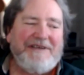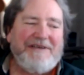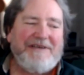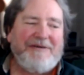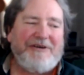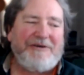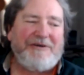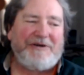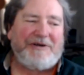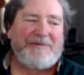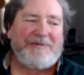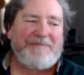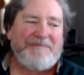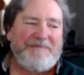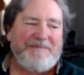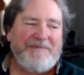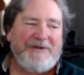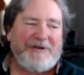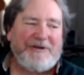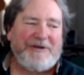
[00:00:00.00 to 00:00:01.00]
Or
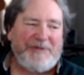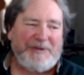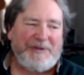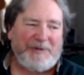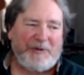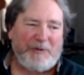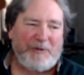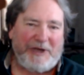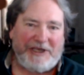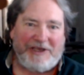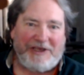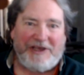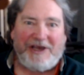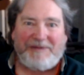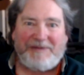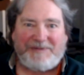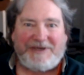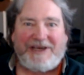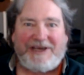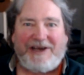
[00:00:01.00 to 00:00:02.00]
people waking
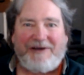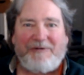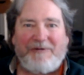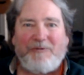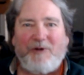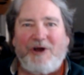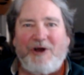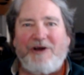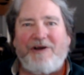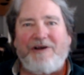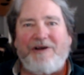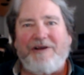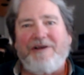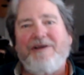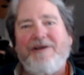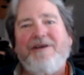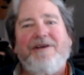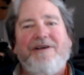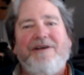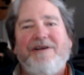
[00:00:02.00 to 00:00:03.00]
up to how
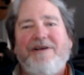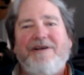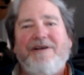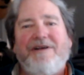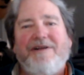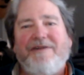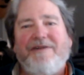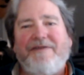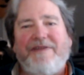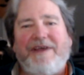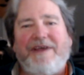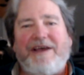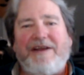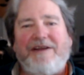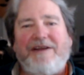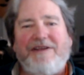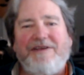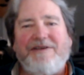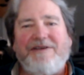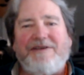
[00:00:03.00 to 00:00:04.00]
wrong
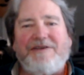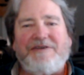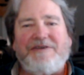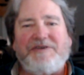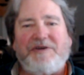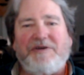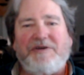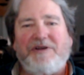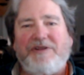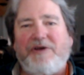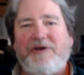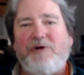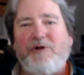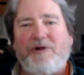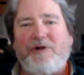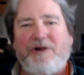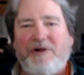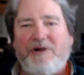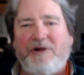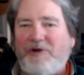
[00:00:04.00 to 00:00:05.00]
that is, or the
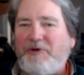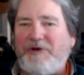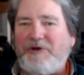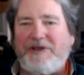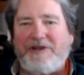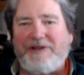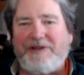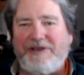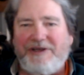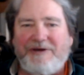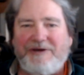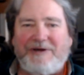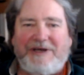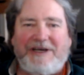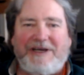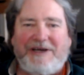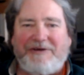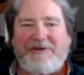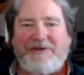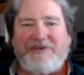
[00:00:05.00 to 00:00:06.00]
whole colonial
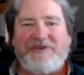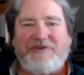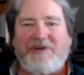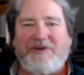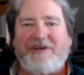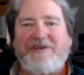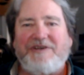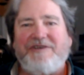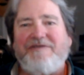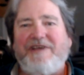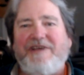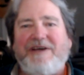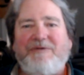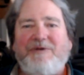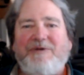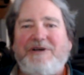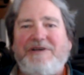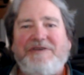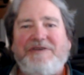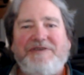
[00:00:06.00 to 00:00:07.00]
era, how destructive that
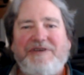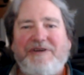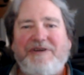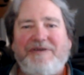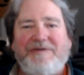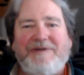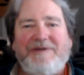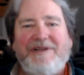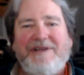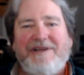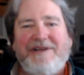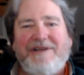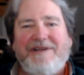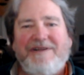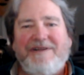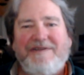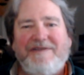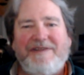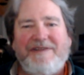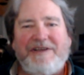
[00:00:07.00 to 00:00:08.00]
was.
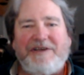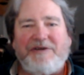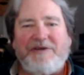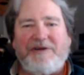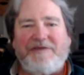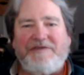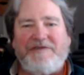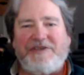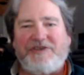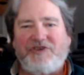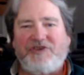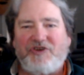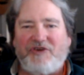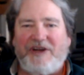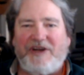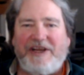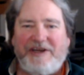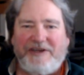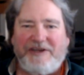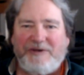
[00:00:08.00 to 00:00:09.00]
They could have just
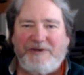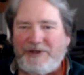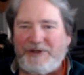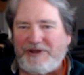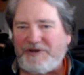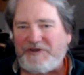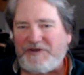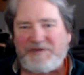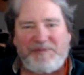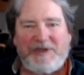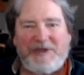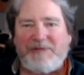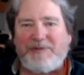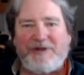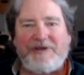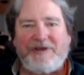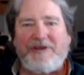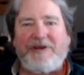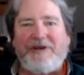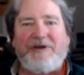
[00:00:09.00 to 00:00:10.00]
traded with those
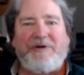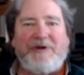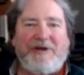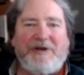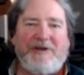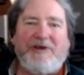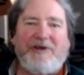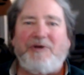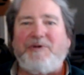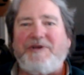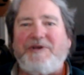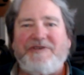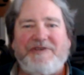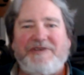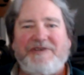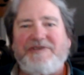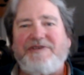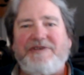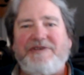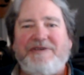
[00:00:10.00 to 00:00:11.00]
people, and
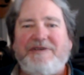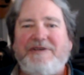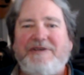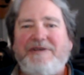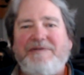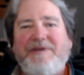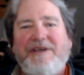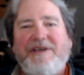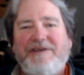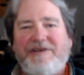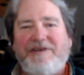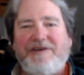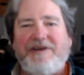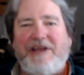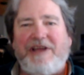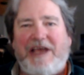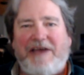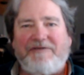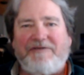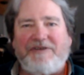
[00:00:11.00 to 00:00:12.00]
coexisted.
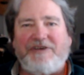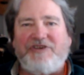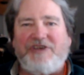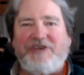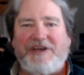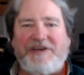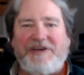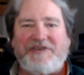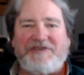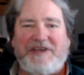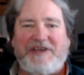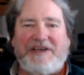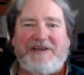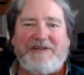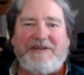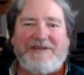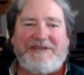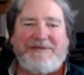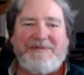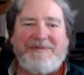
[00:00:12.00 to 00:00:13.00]
Didn't have to
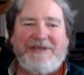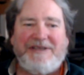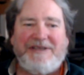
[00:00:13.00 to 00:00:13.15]
genocidally